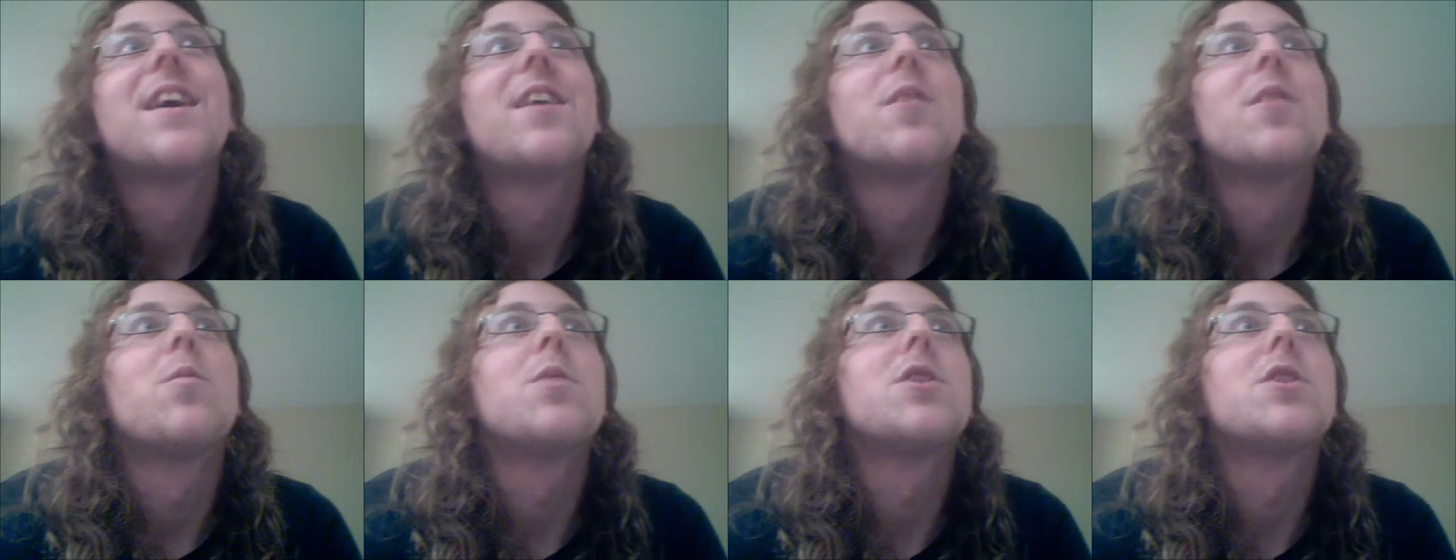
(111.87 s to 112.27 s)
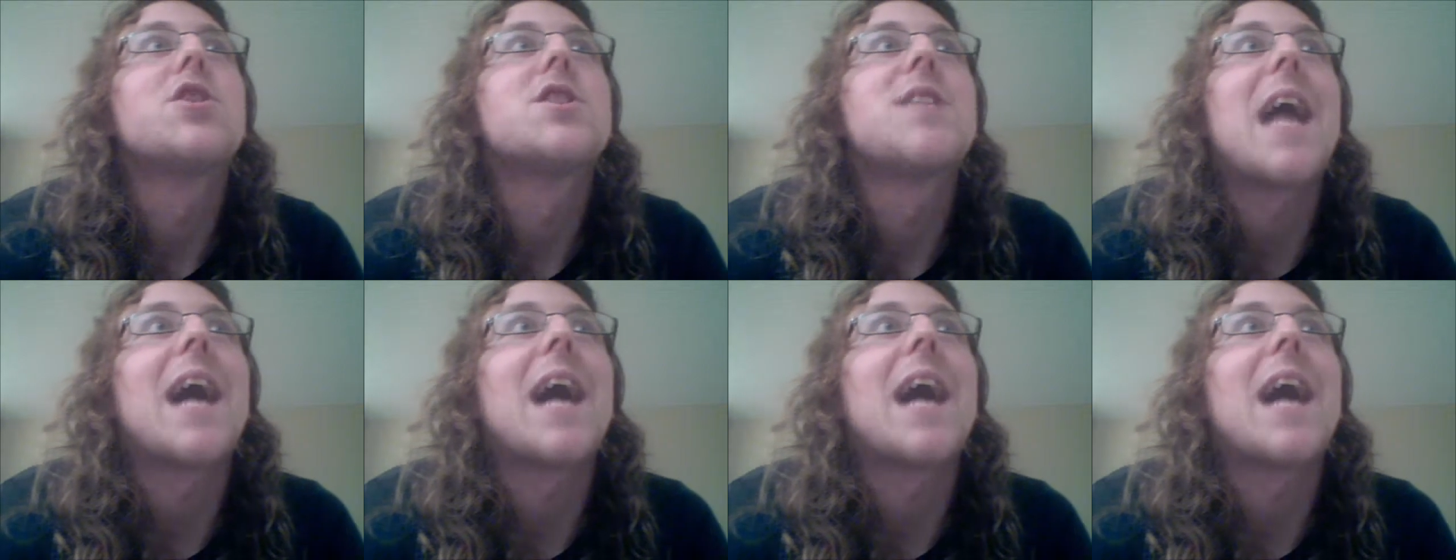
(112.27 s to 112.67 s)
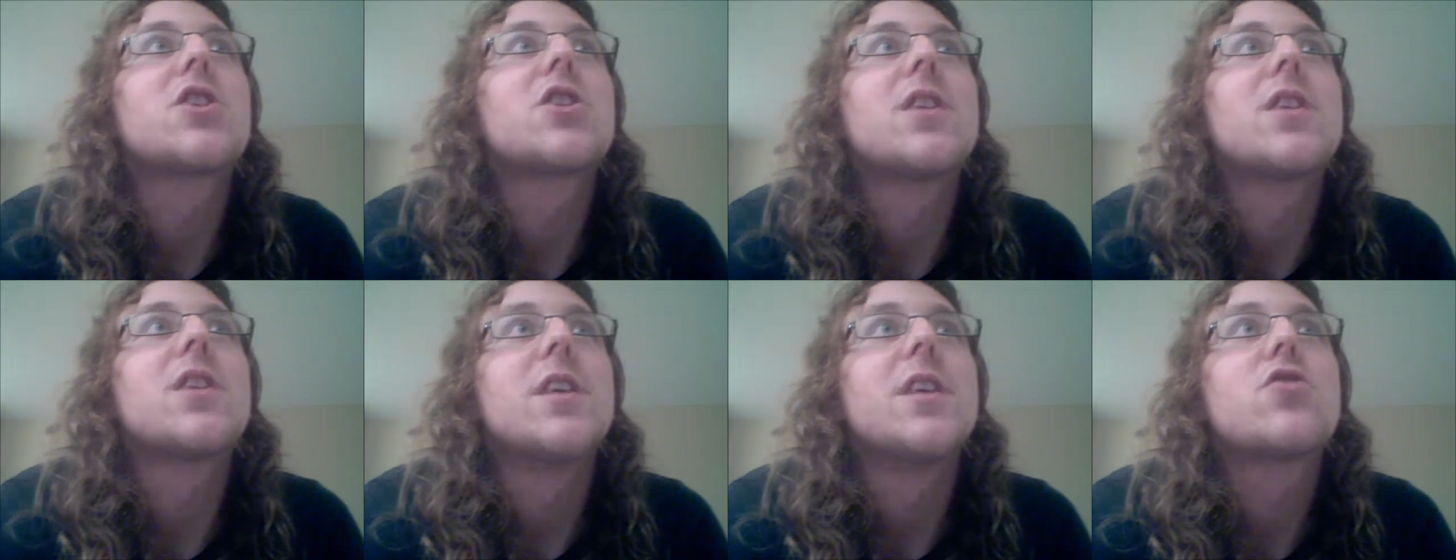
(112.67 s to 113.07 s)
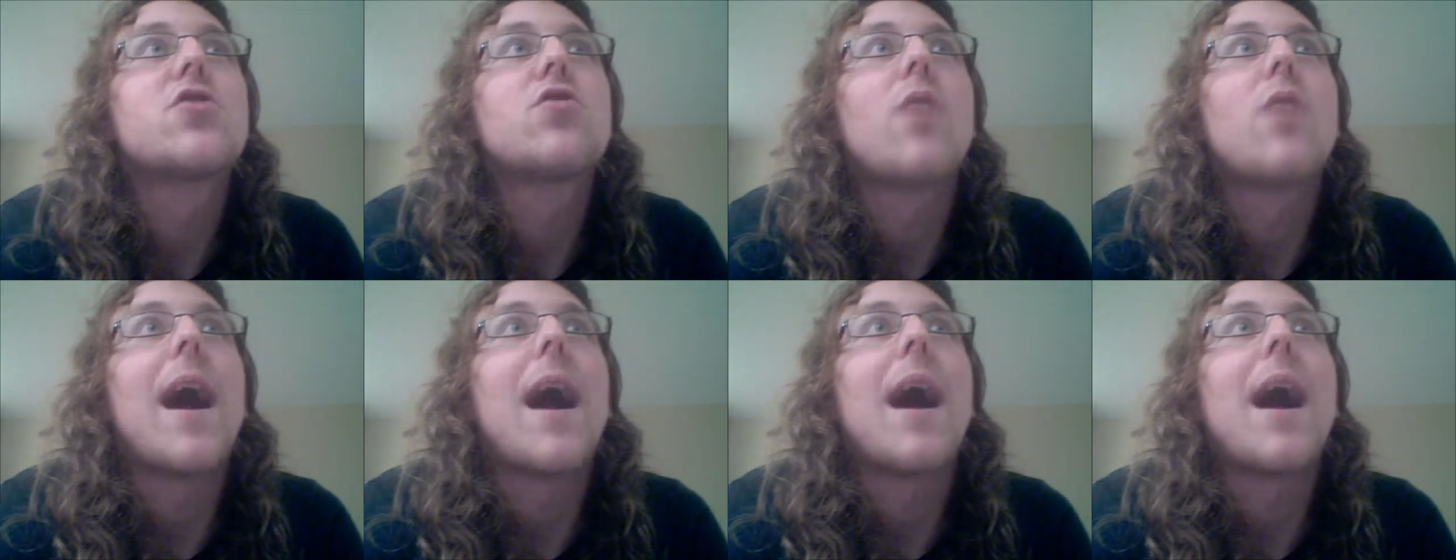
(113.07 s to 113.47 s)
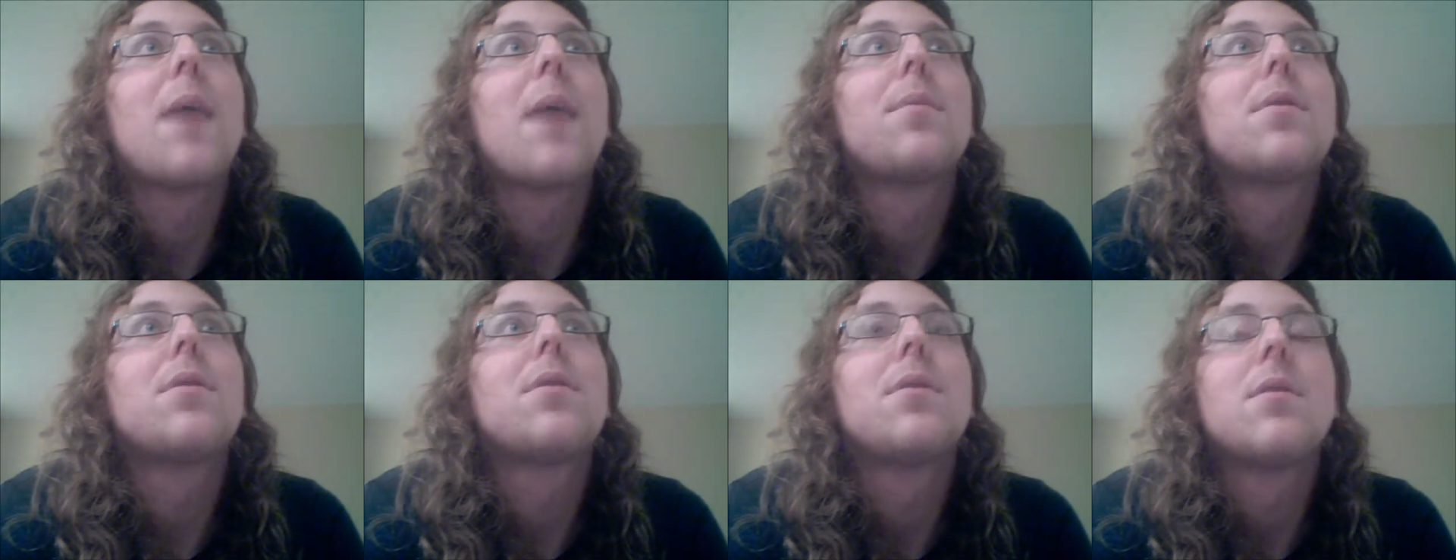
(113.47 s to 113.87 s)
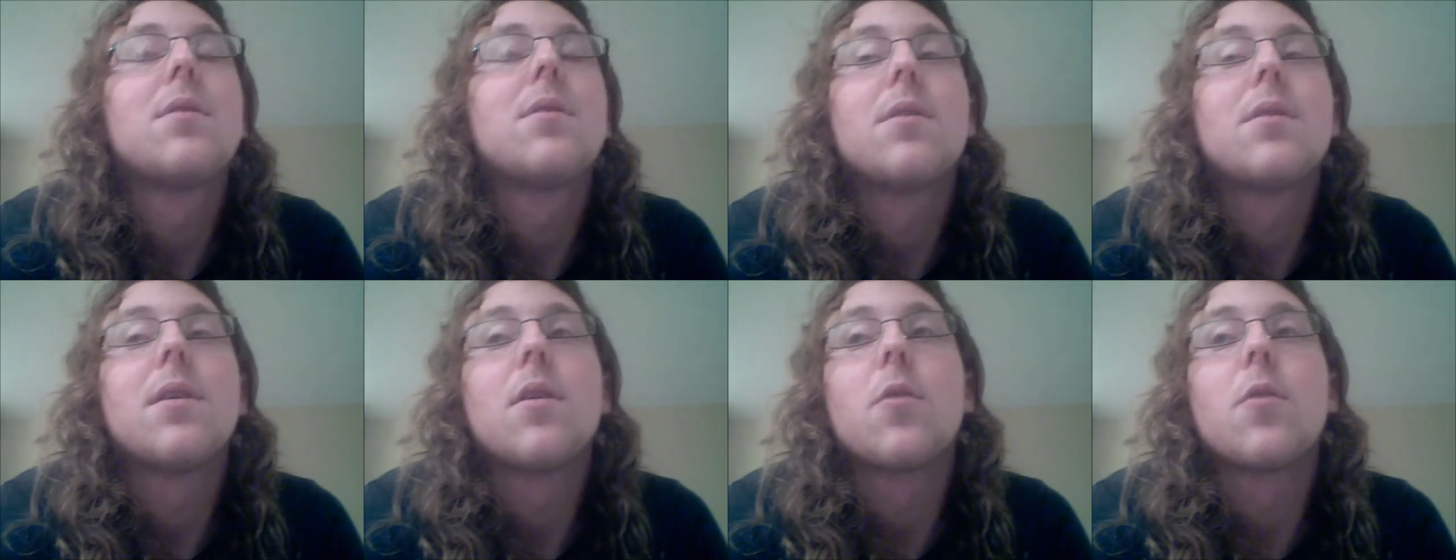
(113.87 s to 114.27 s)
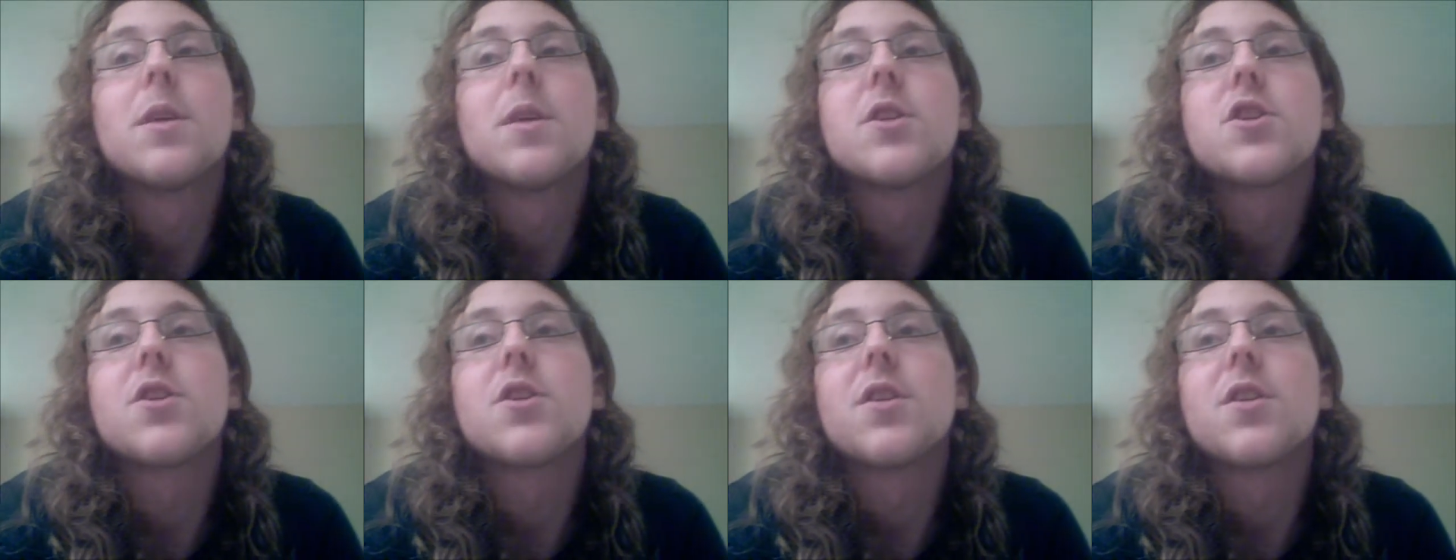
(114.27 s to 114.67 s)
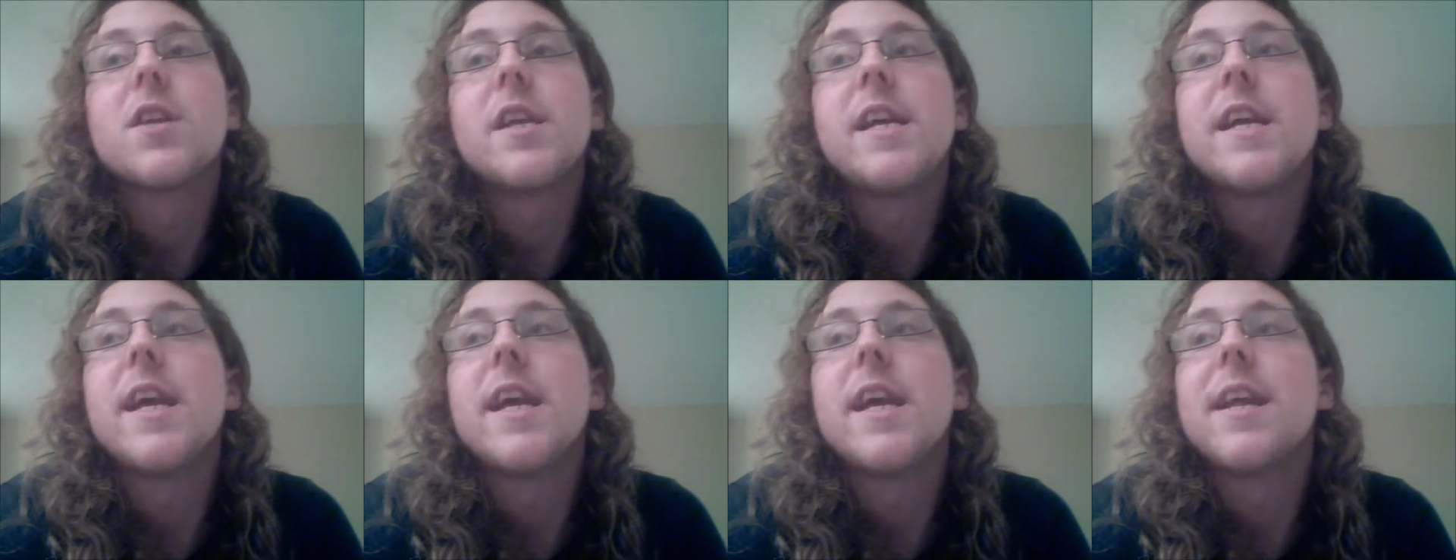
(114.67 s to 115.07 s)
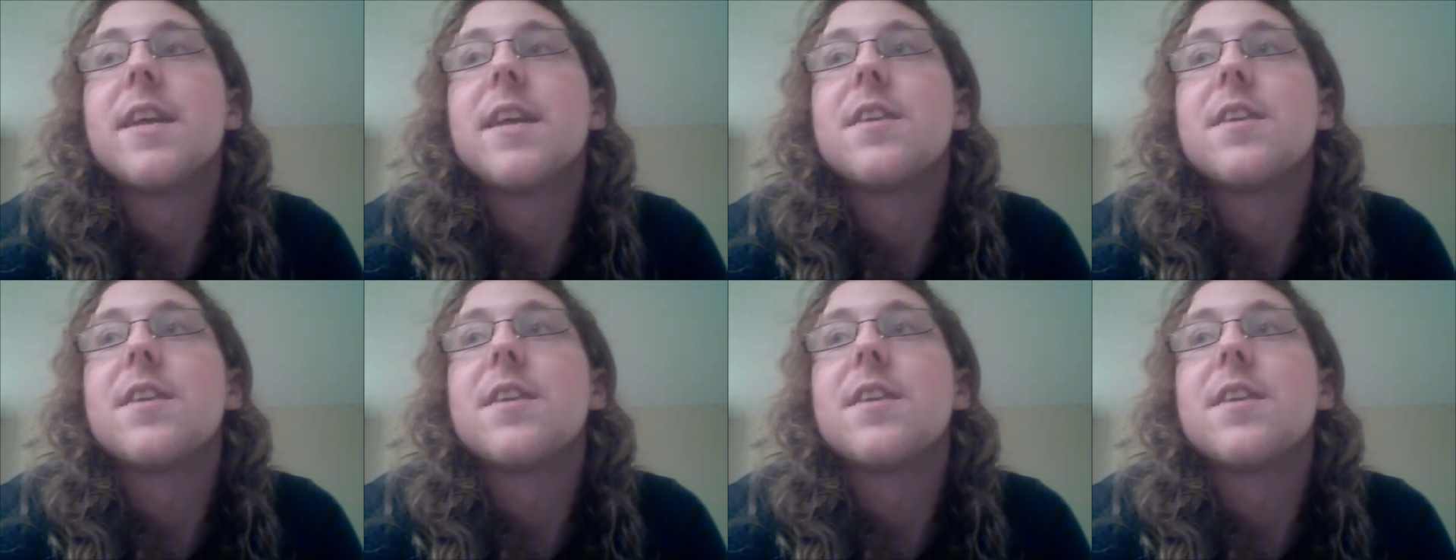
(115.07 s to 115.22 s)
which is actually a trap originally, and